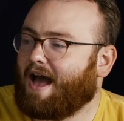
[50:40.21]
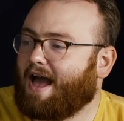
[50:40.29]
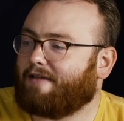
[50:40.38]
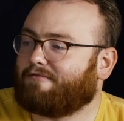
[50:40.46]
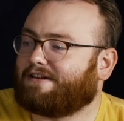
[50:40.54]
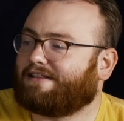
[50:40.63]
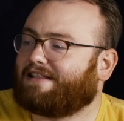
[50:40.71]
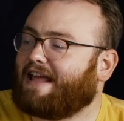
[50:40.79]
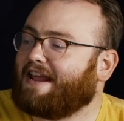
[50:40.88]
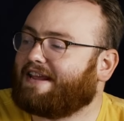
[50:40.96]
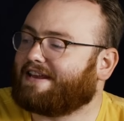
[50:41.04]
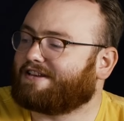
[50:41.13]
I would
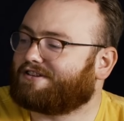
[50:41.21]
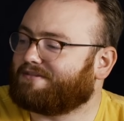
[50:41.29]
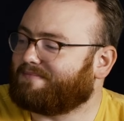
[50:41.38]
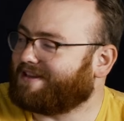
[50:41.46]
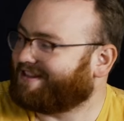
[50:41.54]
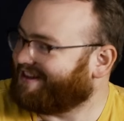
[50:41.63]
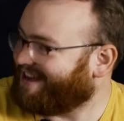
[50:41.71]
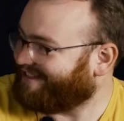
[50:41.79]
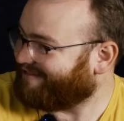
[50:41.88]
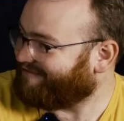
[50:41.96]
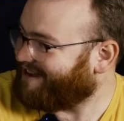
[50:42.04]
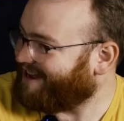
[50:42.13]
like it to be the
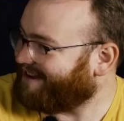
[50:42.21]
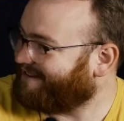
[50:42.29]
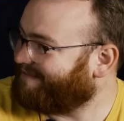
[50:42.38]
other way.